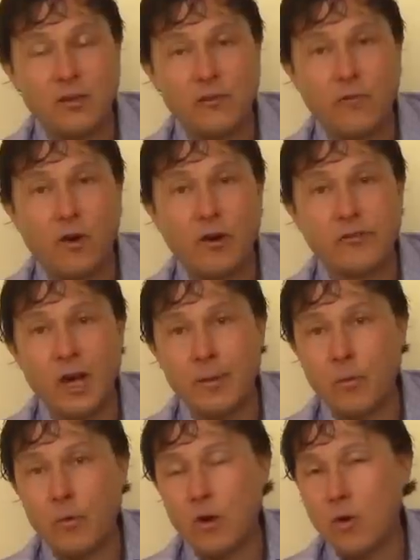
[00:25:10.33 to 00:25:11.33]
As far as
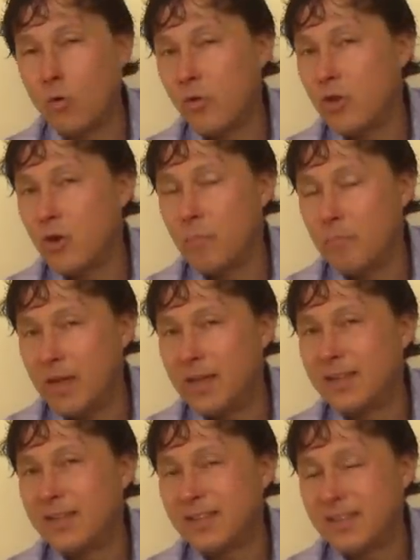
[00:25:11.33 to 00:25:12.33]
I'm aware, only
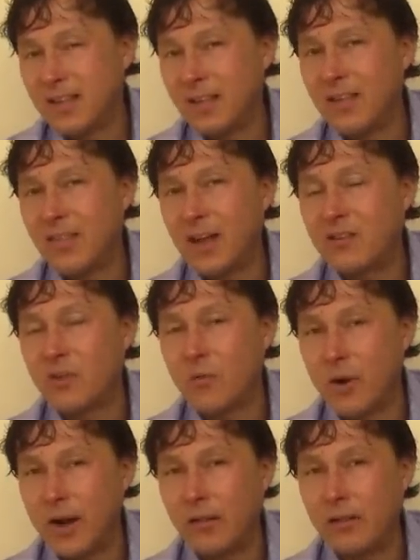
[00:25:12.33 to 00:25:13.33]
Omega is selling that
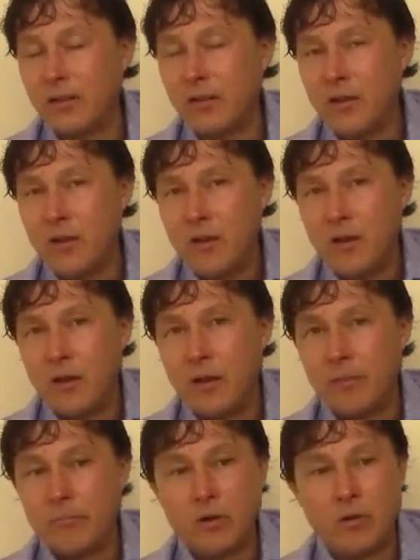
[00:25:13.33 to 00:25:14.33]
directly,
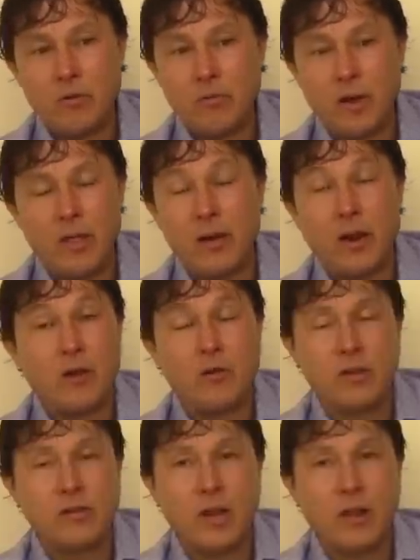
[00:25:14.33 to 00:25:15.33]
um, you know, and I
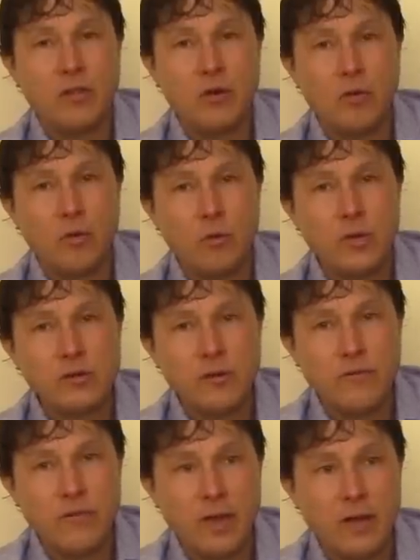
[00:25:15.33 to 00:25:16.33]
don't exactly know the
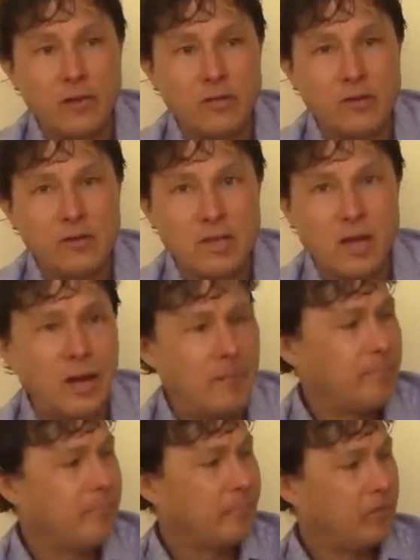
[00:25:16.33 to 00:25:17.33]
reason for that at this time.